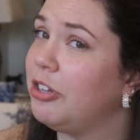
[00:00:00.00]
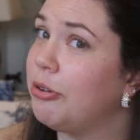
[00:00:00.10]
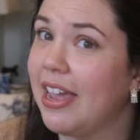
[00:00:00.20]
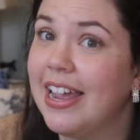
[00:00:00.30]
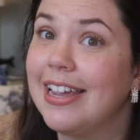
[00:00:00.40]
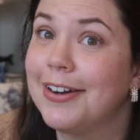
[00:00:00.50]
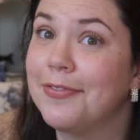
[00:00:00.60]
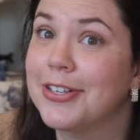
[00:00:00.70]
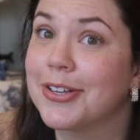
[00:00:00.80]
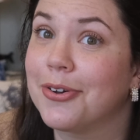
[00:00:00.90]
You can't get a
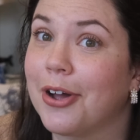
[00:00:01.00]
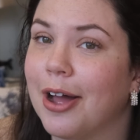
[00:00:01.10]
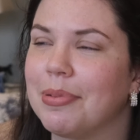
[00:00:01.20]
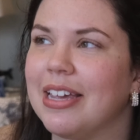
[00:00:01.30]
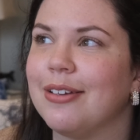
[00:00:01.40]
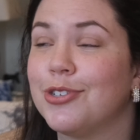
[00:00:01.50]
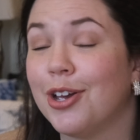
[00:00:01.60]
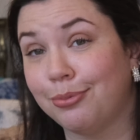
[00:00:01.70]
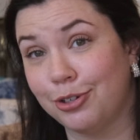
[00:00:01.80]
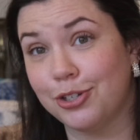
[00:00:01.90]
physical copy.
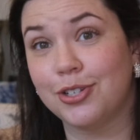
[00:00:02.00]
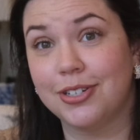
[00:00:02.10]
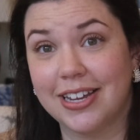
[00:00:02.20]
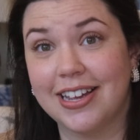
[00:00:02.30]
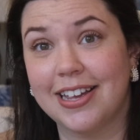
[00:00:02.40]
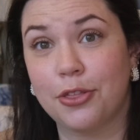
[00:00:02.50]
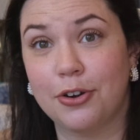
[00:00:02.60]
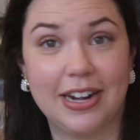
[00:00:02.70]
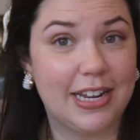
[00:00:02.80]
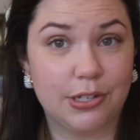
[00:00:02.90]
So just 30
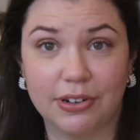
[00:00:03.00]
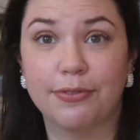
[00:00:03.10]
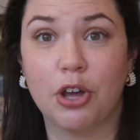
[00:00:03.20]
days free of